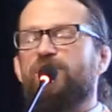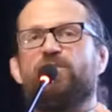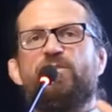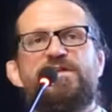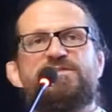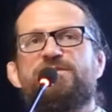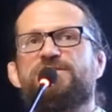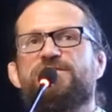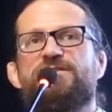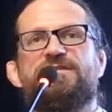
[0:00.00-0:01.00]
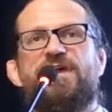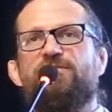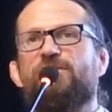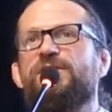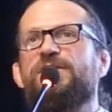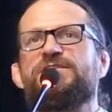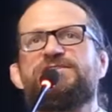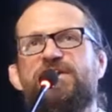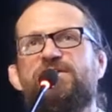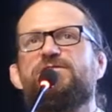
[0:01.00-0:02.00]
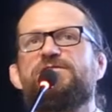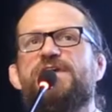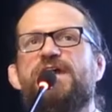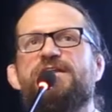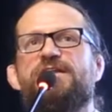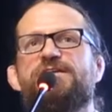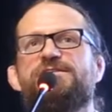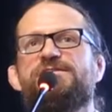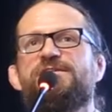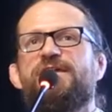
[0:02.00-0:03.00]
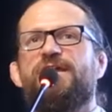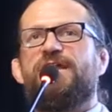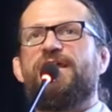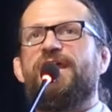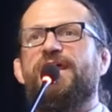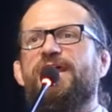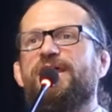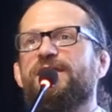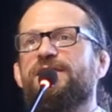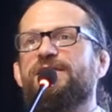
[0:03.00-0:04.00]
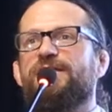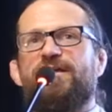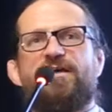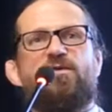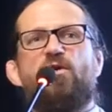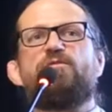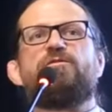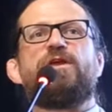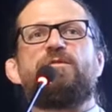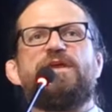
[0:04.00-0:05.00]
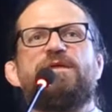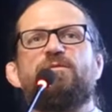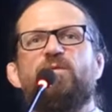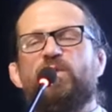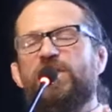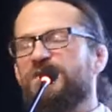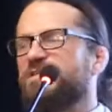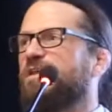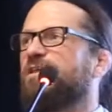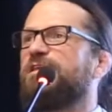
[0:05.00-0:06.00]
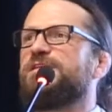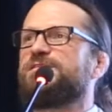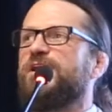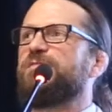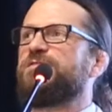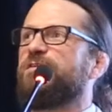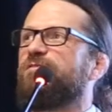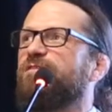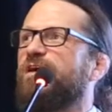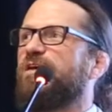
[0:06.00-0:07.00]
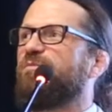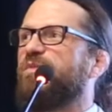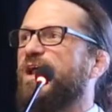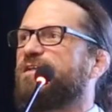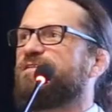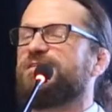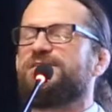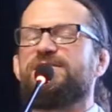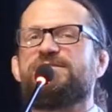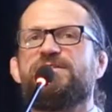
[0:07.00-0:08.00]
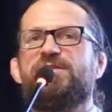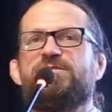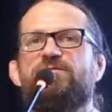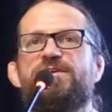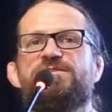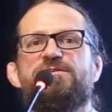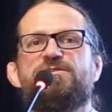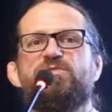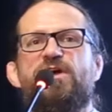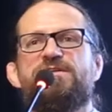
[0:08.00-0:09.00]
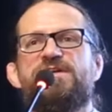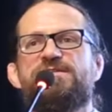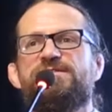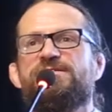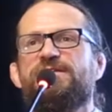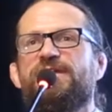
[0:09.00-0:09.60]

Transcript: researchers, everyone to share those ideas, and hopefully we can continue these types of practices and these types of research projects.